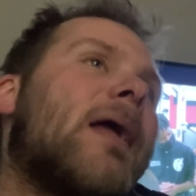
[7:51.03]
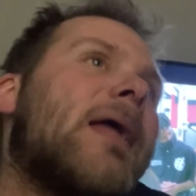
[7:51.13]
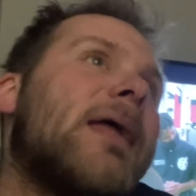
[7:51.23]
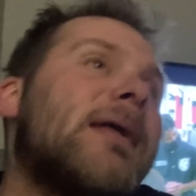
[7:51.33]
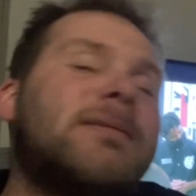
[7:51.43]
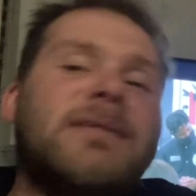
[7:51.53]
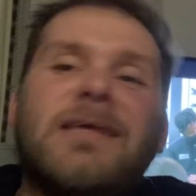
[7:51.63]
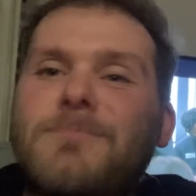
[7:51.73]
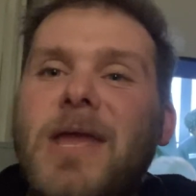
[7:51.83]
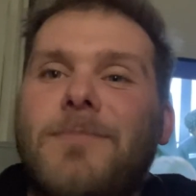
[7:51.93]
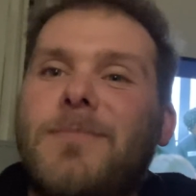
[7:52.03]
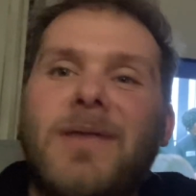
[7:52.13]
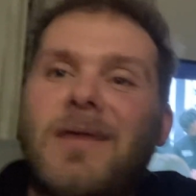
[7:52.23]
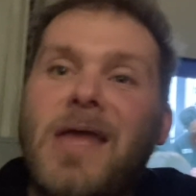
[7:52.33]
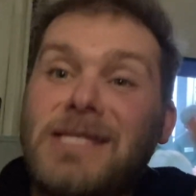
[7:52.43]

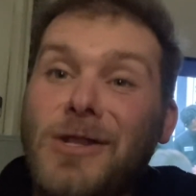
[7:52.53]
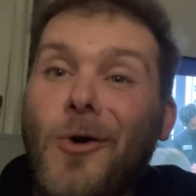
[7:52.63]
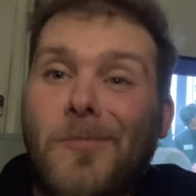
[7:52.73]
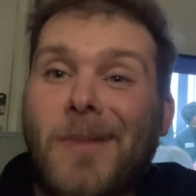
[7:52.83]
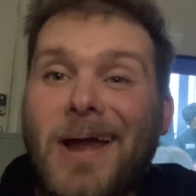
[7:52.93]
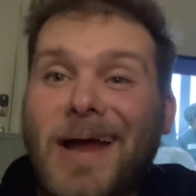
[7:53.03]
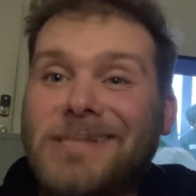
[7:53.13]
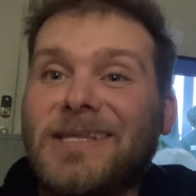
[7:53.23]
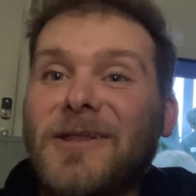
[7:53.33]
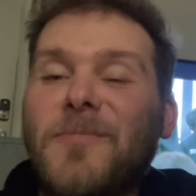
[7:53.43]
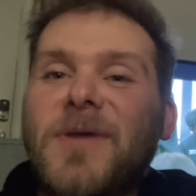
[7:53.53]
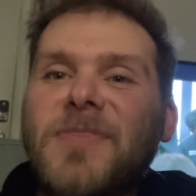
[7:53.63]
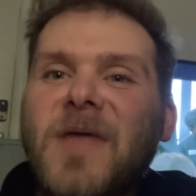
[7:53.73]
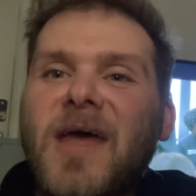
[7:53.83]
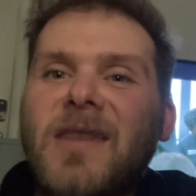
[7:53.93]
did open my eyes a little
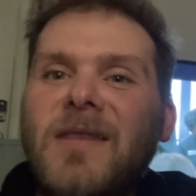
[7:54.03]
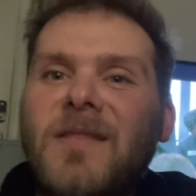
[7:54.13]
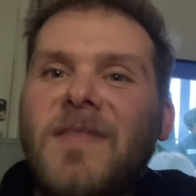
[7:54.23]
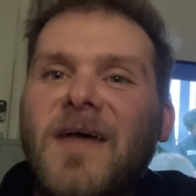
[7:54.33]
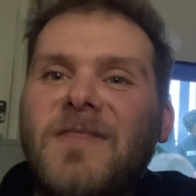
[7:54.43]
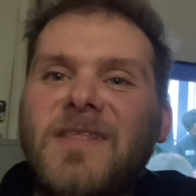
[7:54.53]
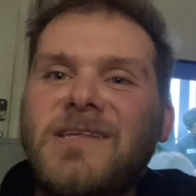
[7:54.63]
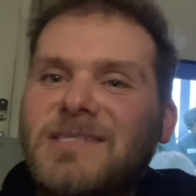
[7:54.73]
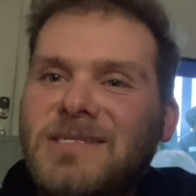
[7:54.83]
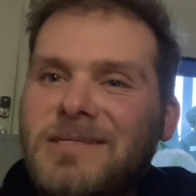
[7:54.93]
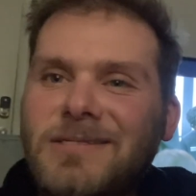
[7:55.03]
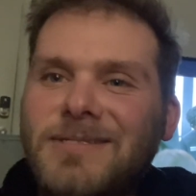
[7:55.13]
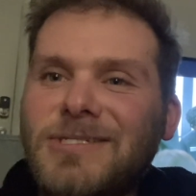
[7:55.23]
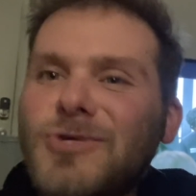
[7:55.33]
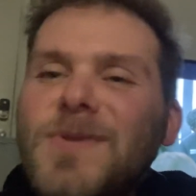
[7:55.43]
bit that these
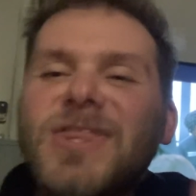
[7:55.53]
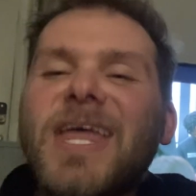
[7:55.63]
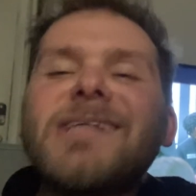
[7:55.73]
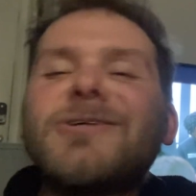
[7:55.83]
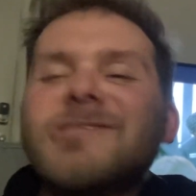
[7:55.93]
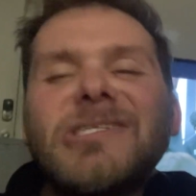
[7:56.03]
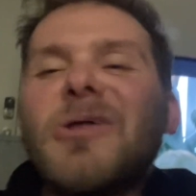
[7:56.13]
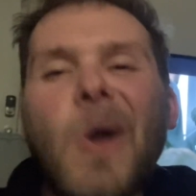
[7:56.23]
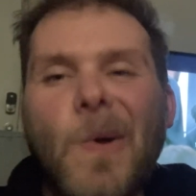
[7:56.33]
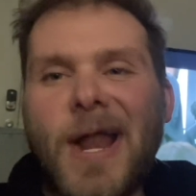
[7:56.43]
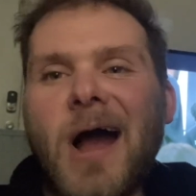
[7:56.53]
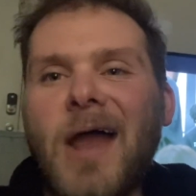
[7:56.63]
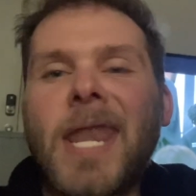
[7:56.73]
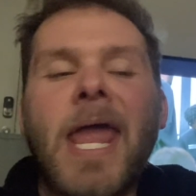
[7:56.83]
stupid things are still going on.